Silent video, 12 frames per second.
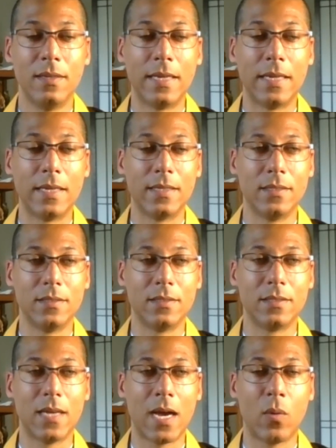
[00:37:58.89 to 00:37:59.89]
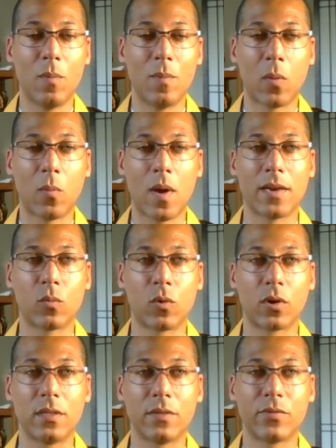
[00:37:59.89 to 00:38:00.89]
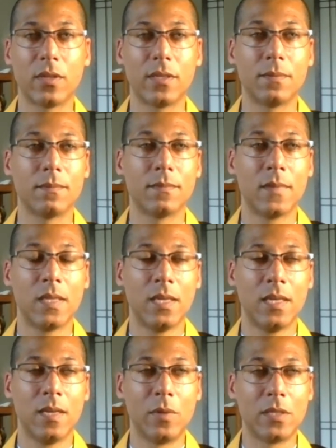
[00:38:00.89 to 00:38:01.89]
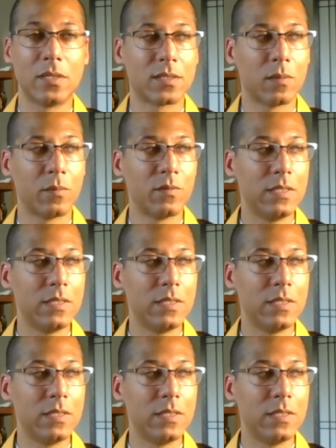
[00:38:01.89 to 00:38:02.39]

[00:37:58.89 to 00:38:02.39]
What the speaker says: and I want my mind to work differently, because some of